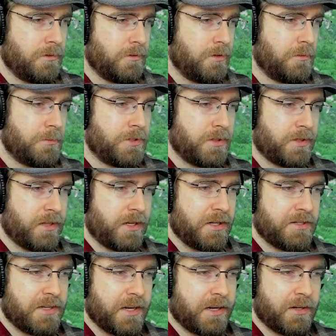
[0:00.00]
Gnome took that
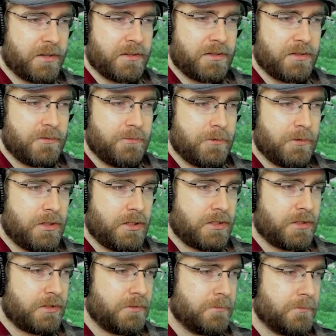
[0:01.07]
attack full
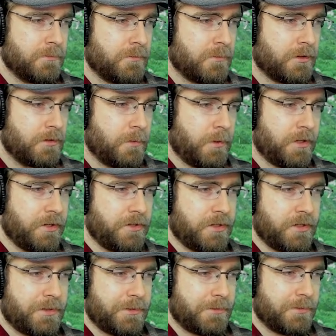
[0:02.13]
on. Where did you
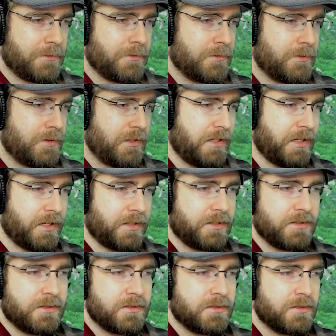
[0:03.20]
go? Ah.
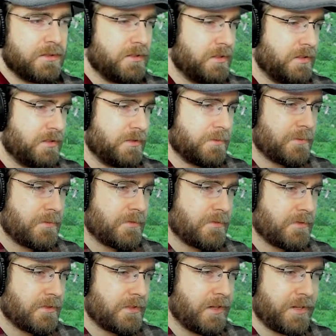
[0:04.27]

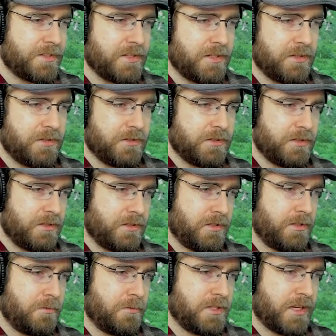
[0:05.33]
I see
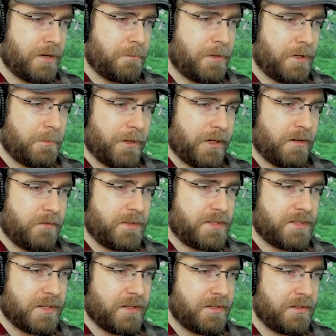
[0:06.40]
Gnome's hat popping out of the
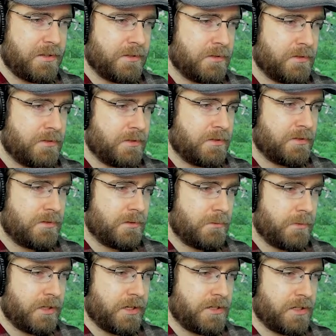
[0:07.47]
sand.
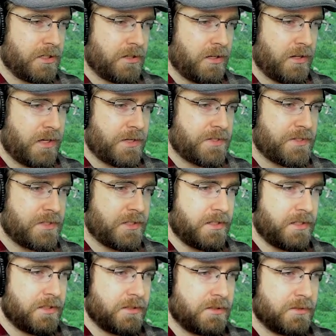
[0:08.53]
When I dig her out, I
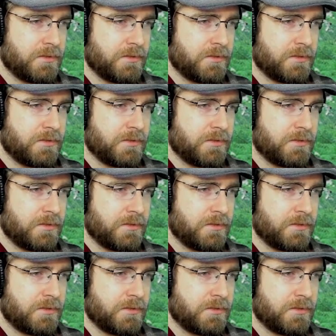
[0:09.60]
see...